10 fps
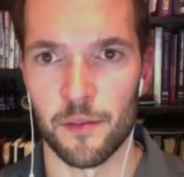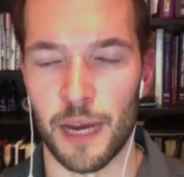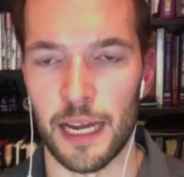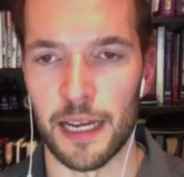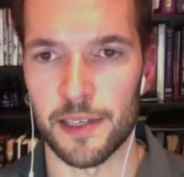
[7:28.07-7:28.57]

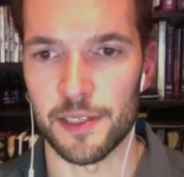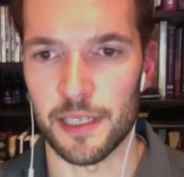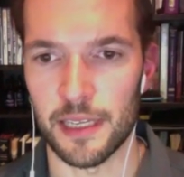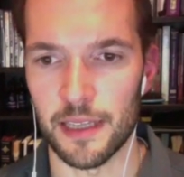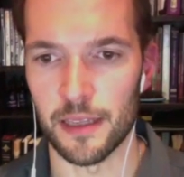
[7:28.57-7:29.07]
by us
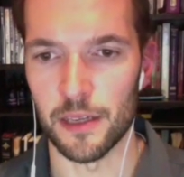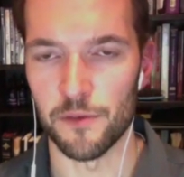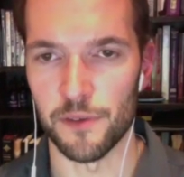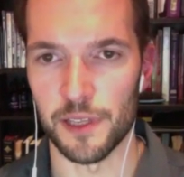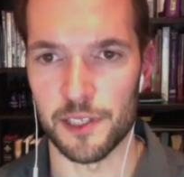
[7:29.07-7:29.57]
in the new
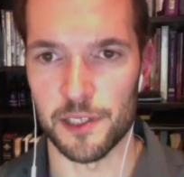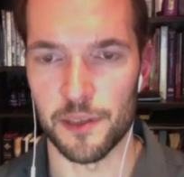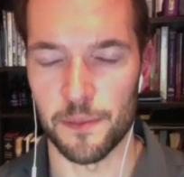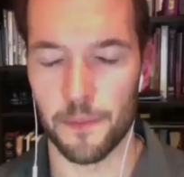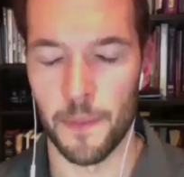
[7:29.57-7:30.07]
fit system.